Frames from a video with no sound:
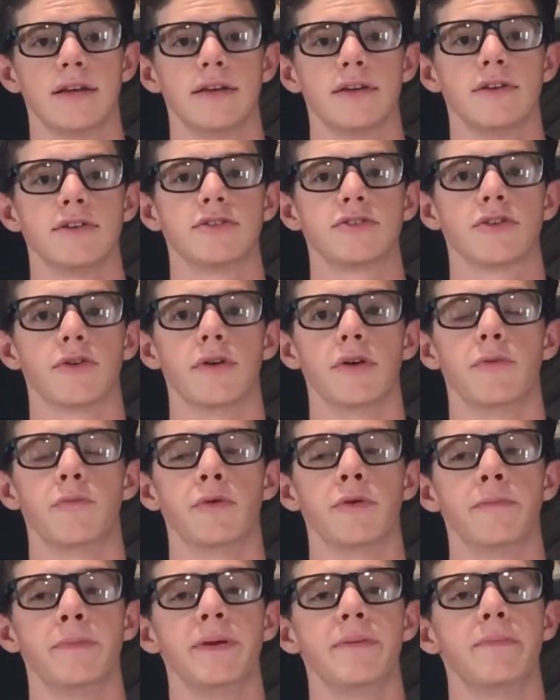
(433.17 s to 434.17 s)
So it
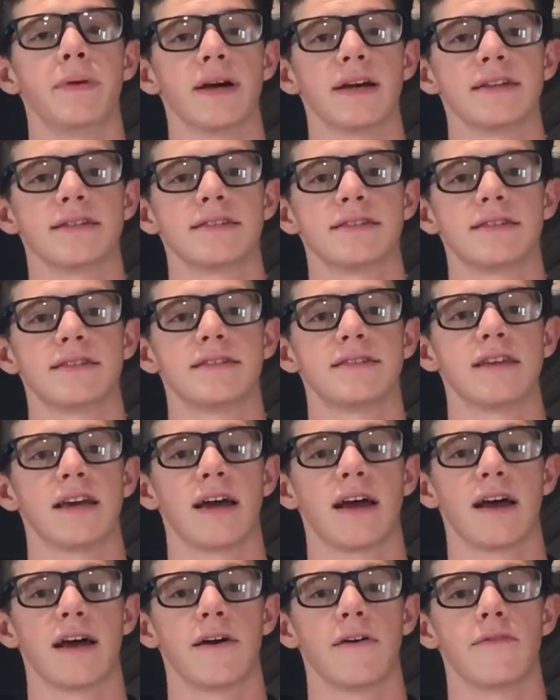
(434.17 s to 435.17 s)
would be best to
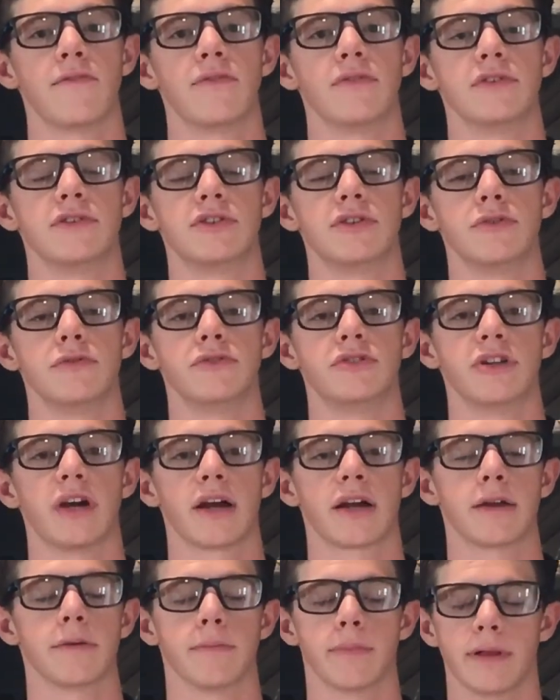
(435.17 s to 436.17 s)
have the suit
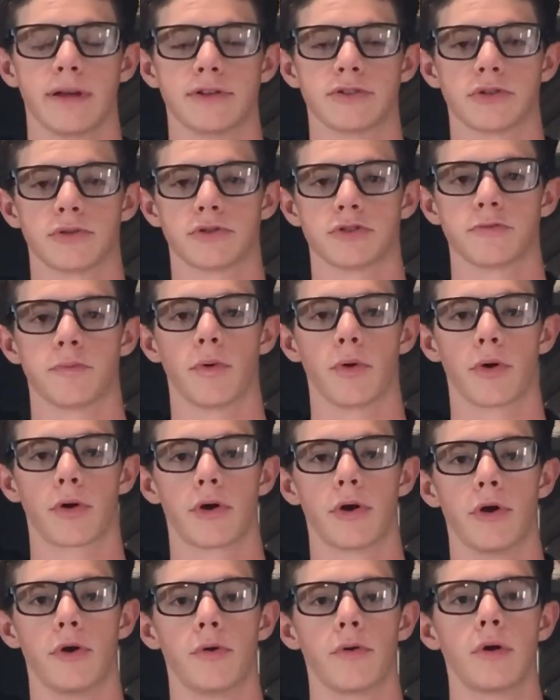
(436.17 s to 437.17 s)
jacket, blazer, or sport
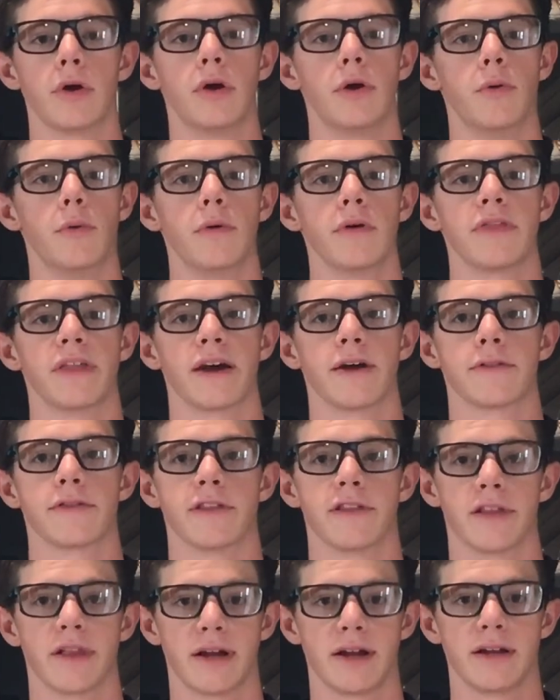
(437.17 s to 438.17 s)
coat without
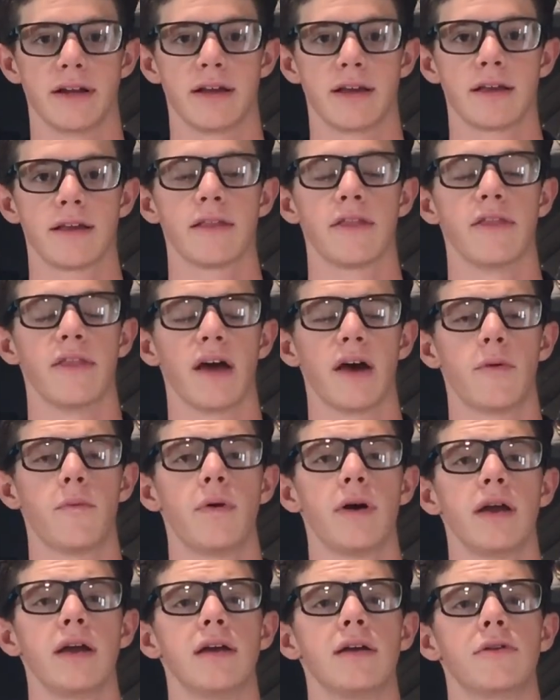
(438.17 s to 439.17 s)
the lining. That
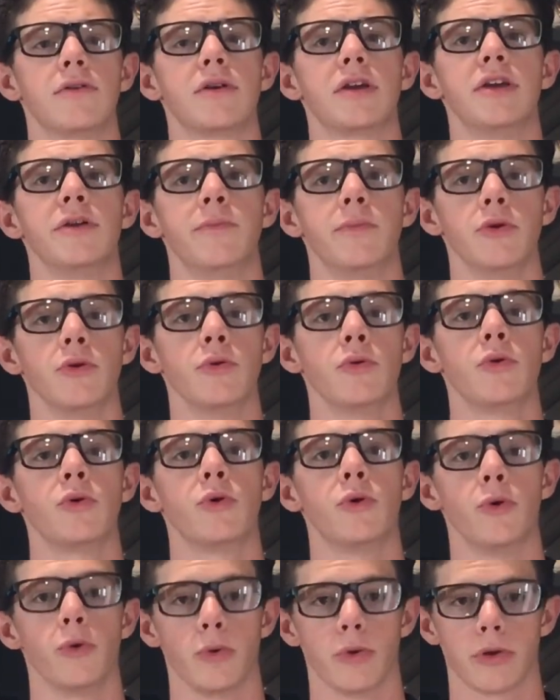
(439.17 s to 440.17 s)
way, it will keep you
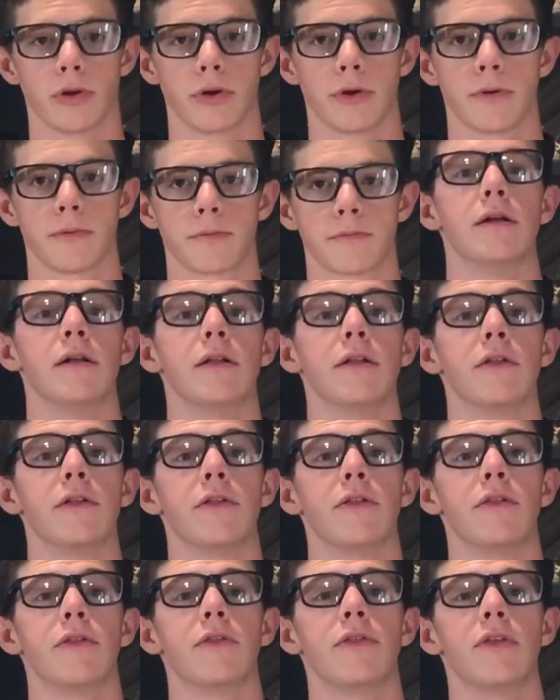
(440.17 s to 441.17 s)
cooler.
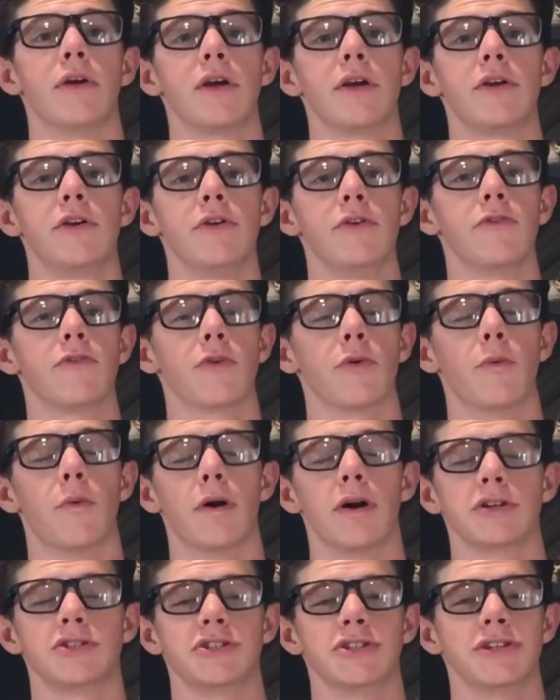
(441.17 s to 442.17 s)
Thank you for
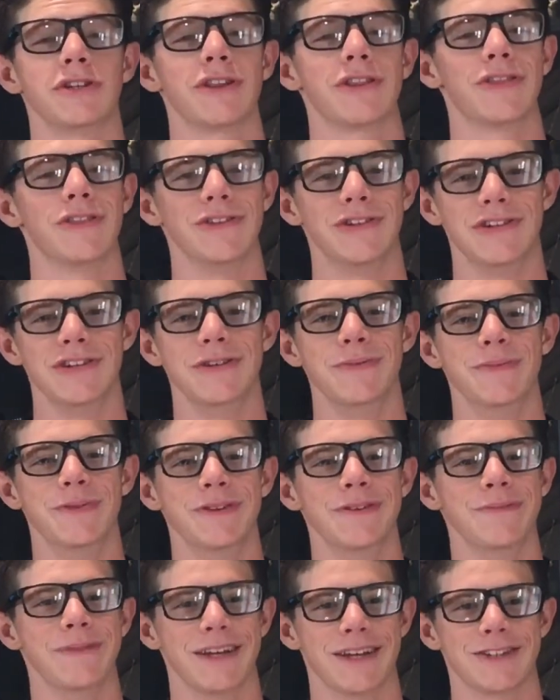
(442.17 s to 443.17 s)
watching the
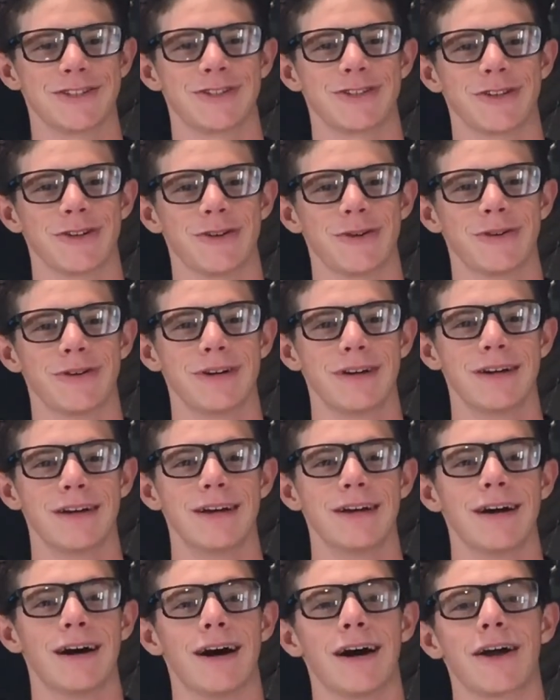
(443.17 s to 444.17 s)
DB Man Show.
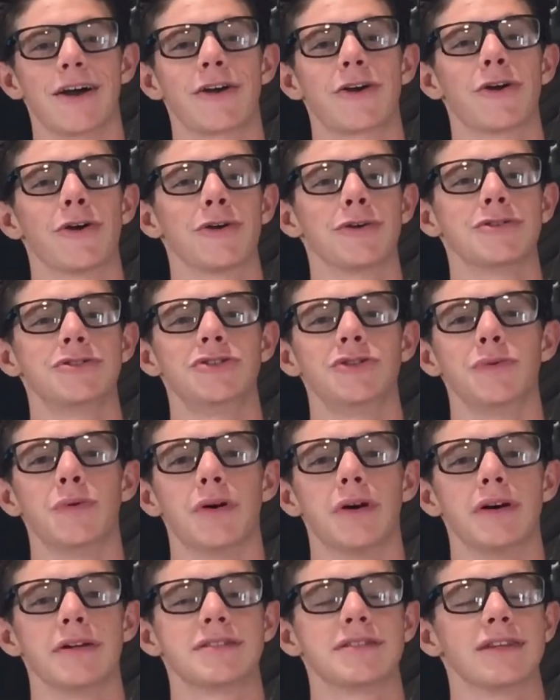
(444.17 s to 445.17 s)
I encourage you
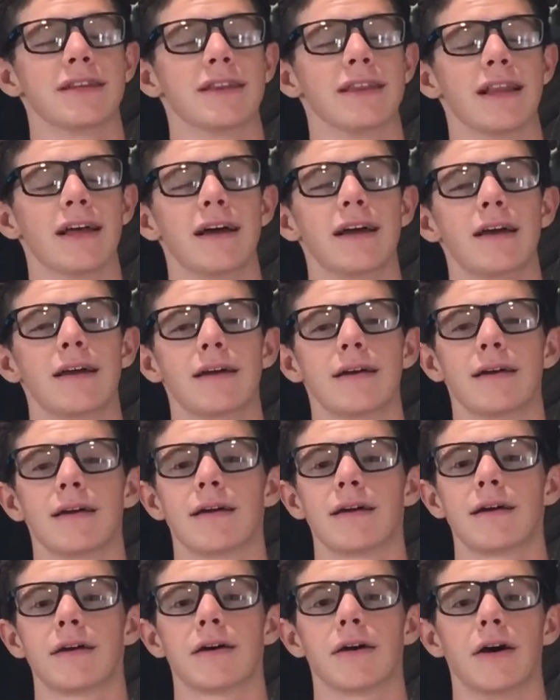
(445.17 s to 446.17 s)
all to like,
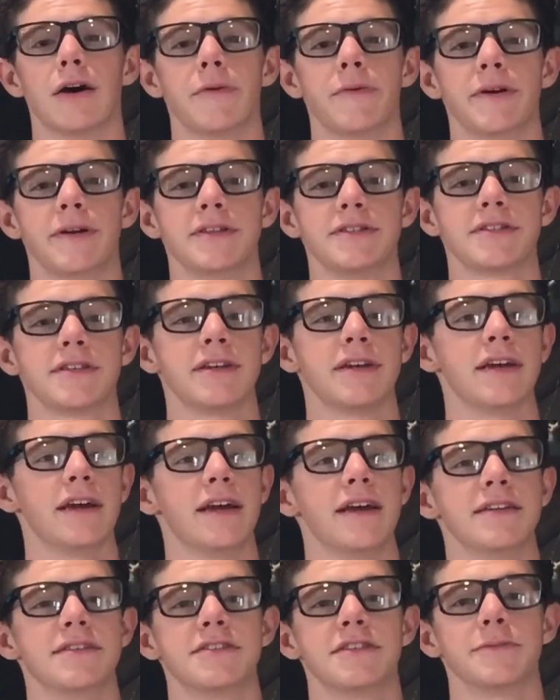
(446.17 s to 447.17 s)
comment,
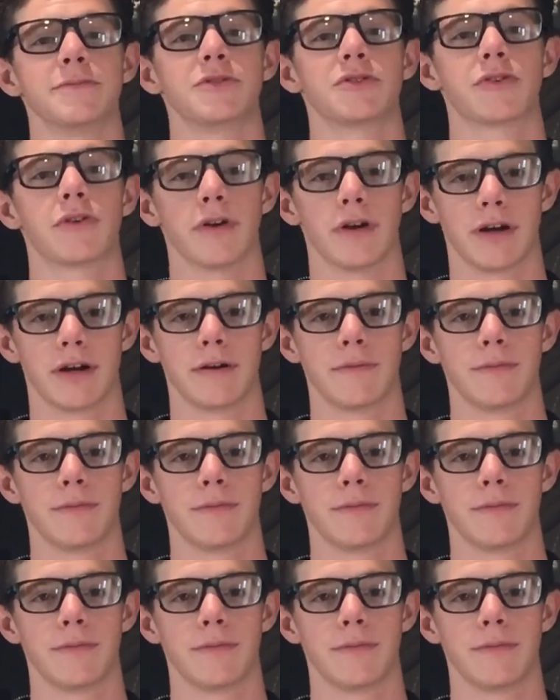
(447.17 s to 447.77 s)
and subscribe.